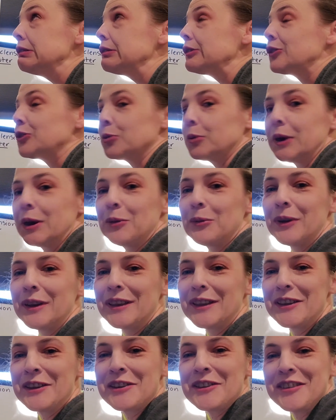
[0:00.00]
21
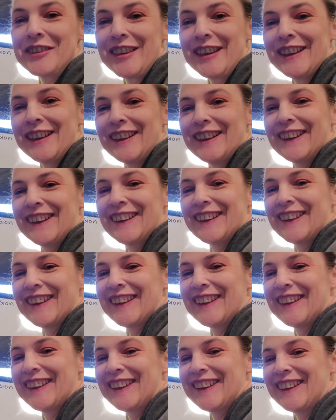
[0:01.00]
years.
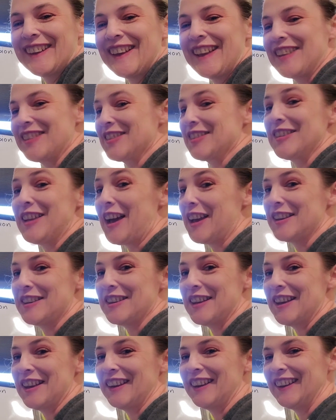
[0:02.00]
It's not
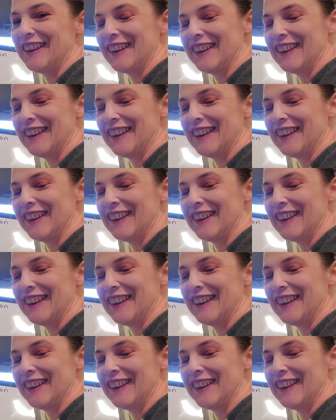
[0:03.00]
done.